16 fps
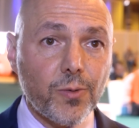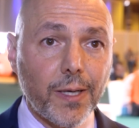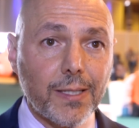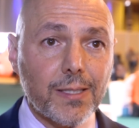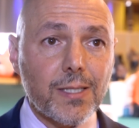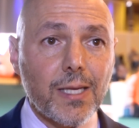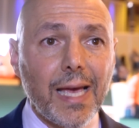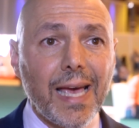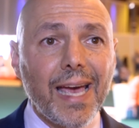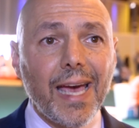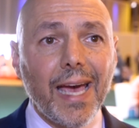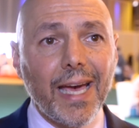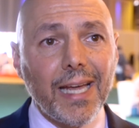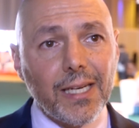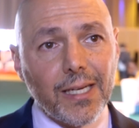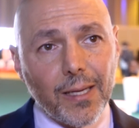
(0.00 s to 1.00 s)
rates.
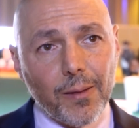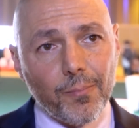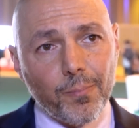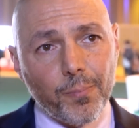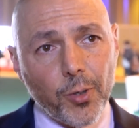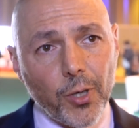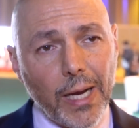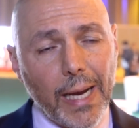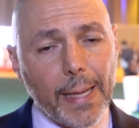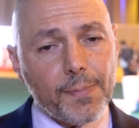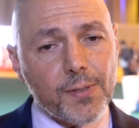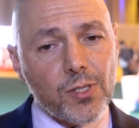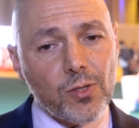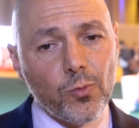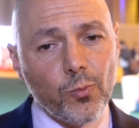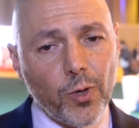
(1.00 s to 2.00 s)
And
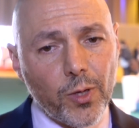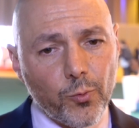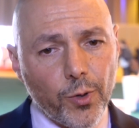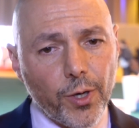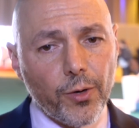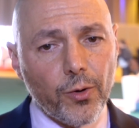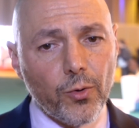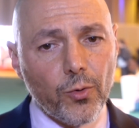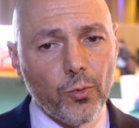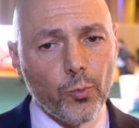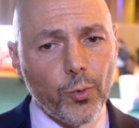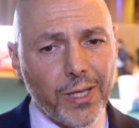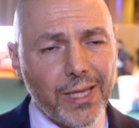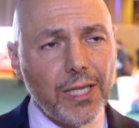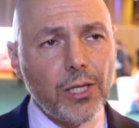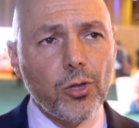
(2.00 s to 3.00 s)
perhaps what we're
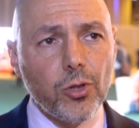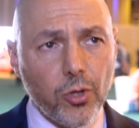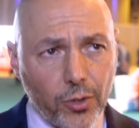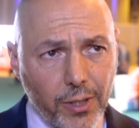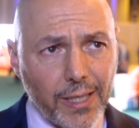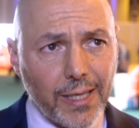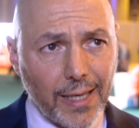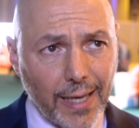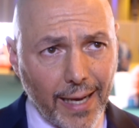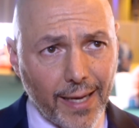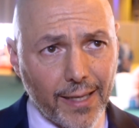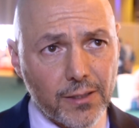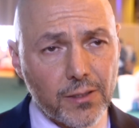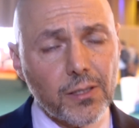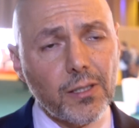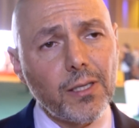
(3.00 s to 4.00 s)
really looking
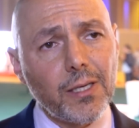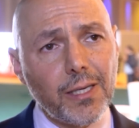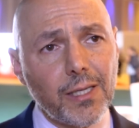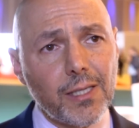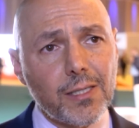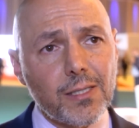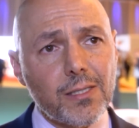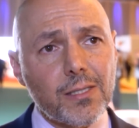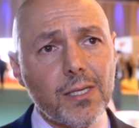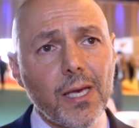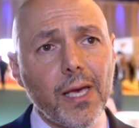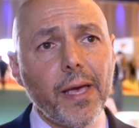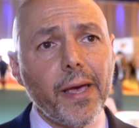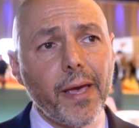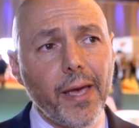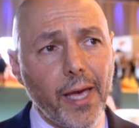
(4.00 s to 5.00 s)
at is
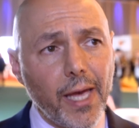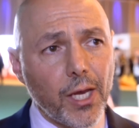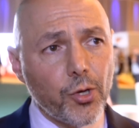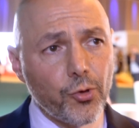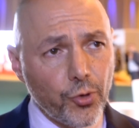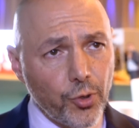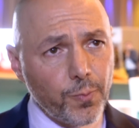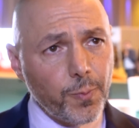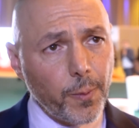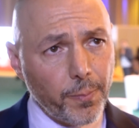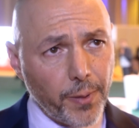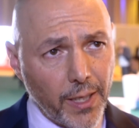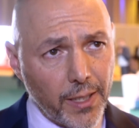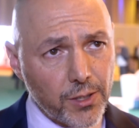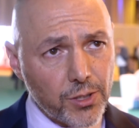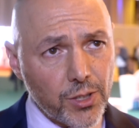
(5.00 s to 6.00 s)
a group of
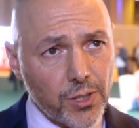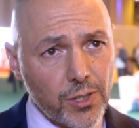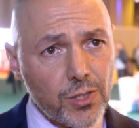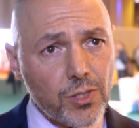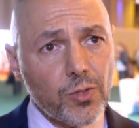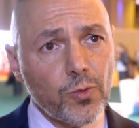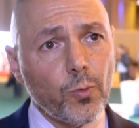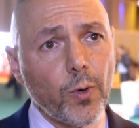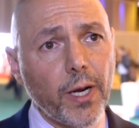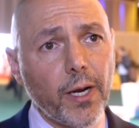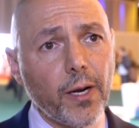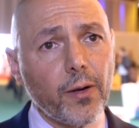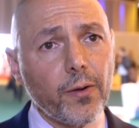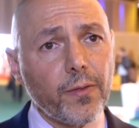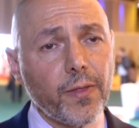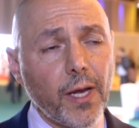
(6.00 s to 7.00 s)
patients
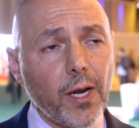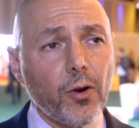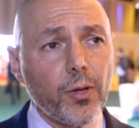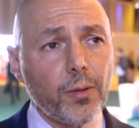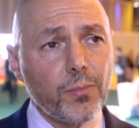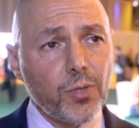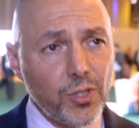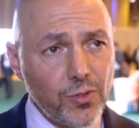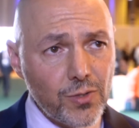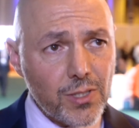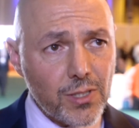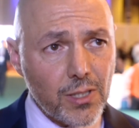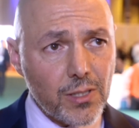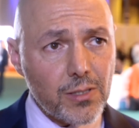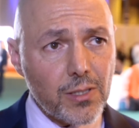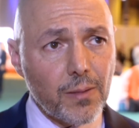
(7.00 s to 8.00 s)
where their immune
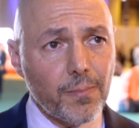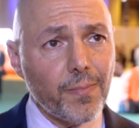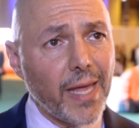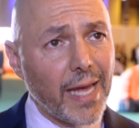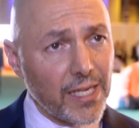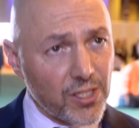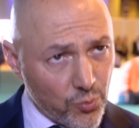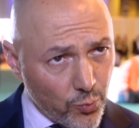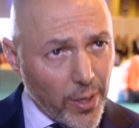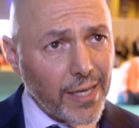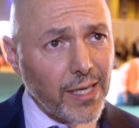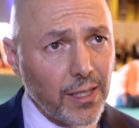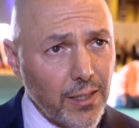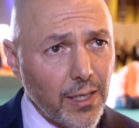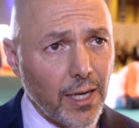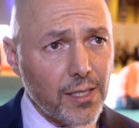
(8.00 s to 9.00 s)
system has
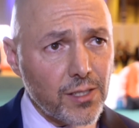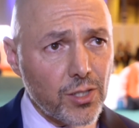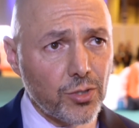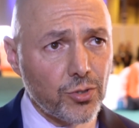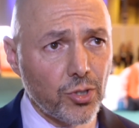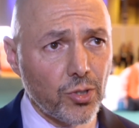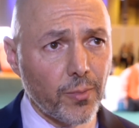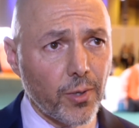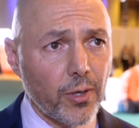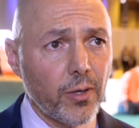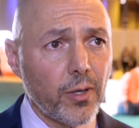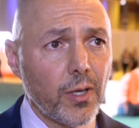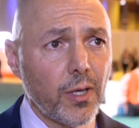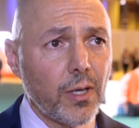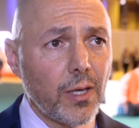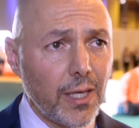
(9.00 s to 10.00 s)
recognized the tumor
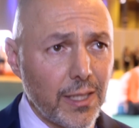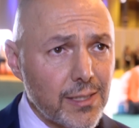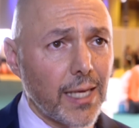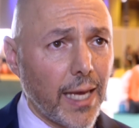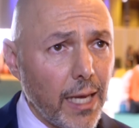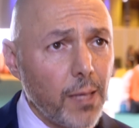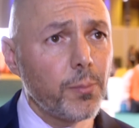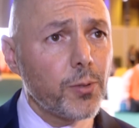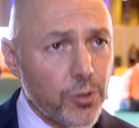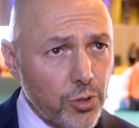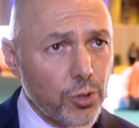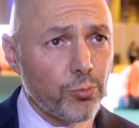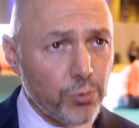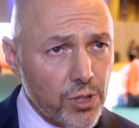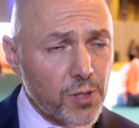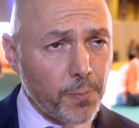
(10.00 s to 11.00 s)
It's able
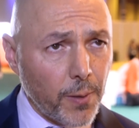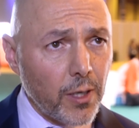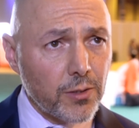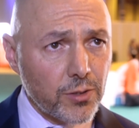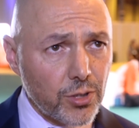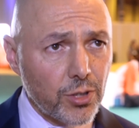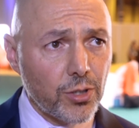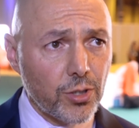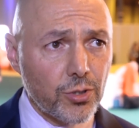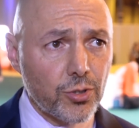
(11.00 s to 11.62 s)
to respond to the